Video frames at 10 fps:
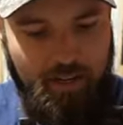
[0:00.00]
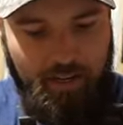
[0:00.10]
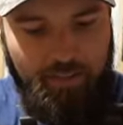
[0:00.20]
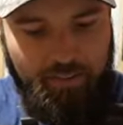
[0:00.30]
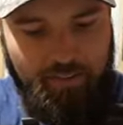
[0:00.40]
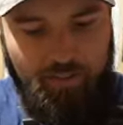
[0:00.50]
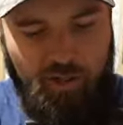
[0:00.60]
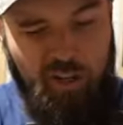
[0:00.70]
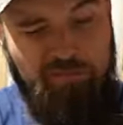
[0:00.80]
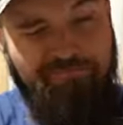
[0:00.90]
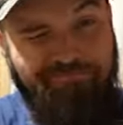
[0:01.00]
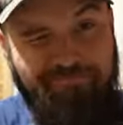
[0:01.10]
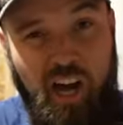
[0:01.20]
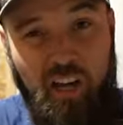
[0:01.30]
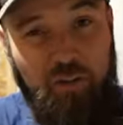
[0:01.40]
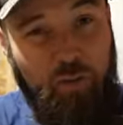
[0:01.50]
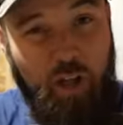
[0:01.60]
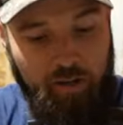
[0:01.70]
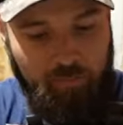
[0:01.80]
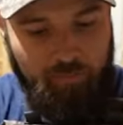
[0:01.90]
And I think these are called auto
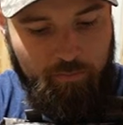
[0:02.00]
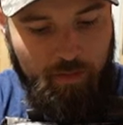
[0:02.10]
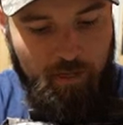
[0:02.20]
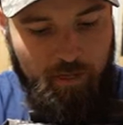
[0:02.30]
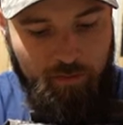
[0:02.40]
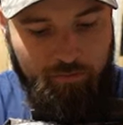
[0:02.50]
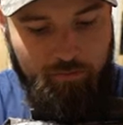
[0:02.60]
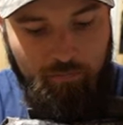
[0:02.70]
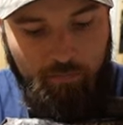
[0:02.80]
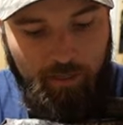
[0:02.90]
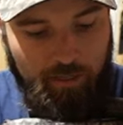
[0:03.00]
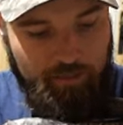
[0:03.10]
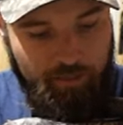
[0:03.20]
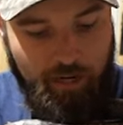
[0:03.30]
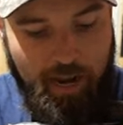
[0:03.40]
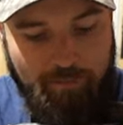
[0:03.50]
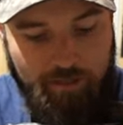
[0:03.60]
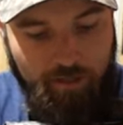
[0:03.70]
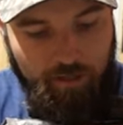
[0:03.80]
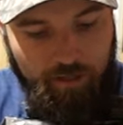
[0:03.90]
lock uh, uh straps,
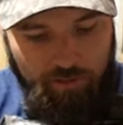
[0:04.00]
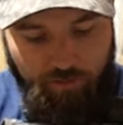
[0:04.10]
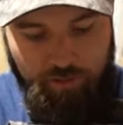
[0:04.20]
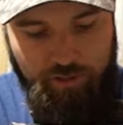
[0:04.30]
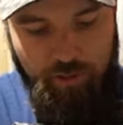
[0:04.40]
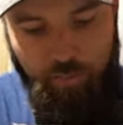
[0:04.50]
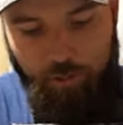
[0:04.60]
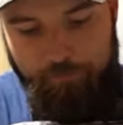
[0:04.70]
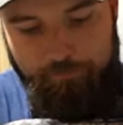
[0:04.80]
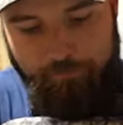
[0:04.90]
so they're super